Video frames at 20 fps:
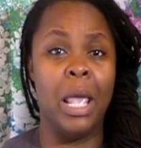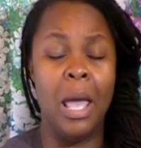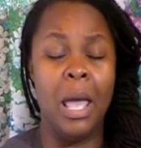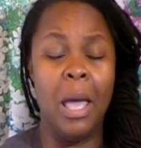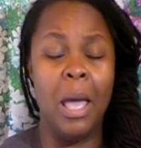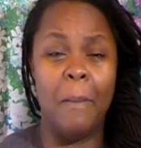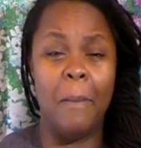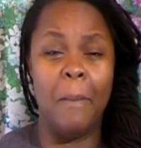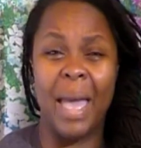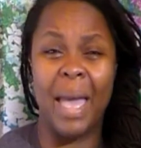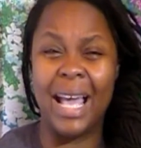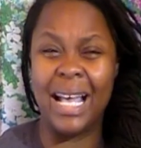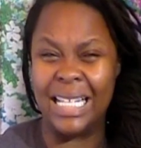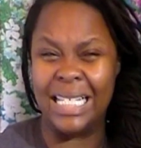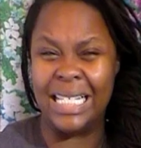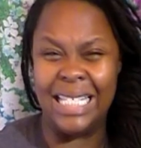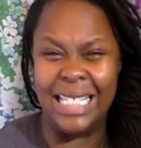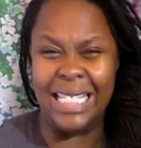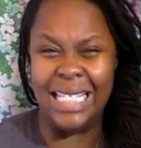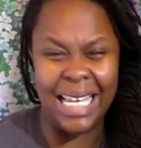
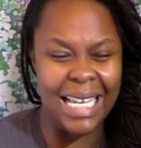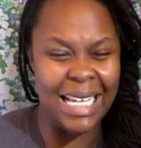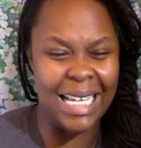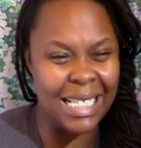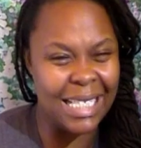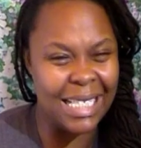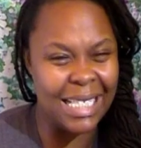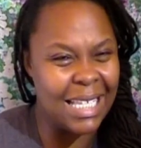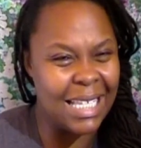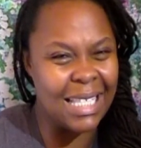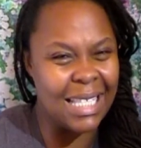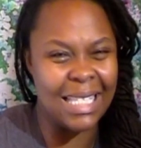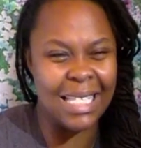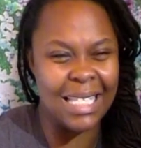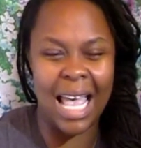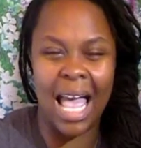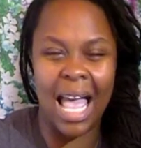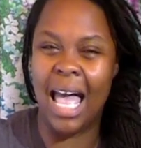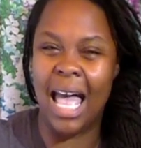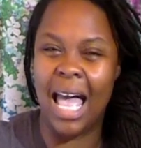Magazines
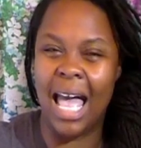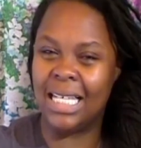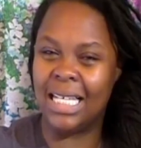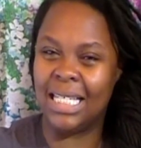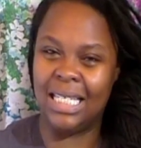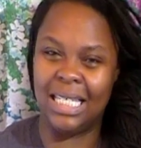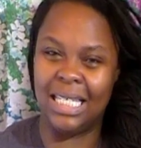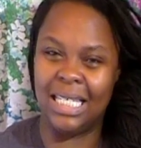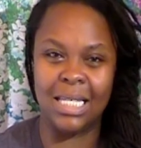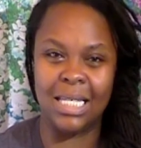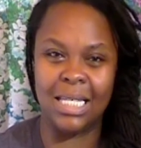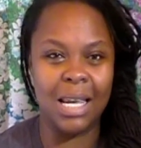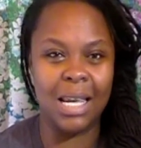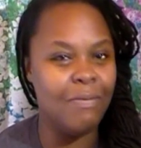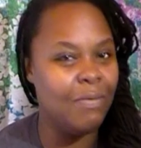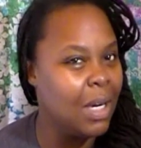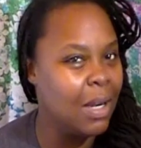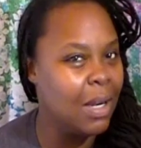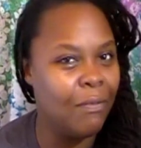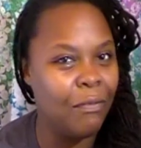just kind of
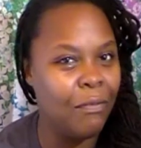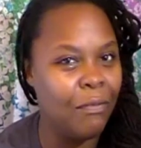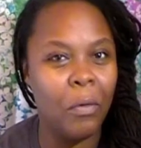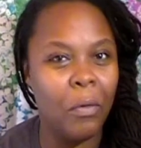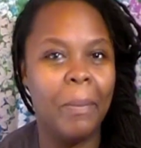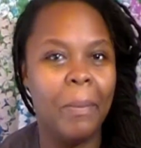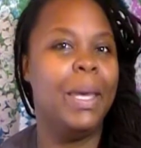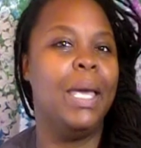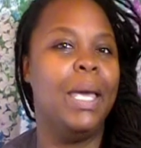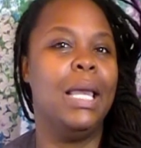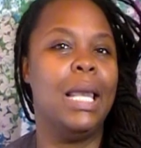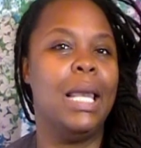shifted for me.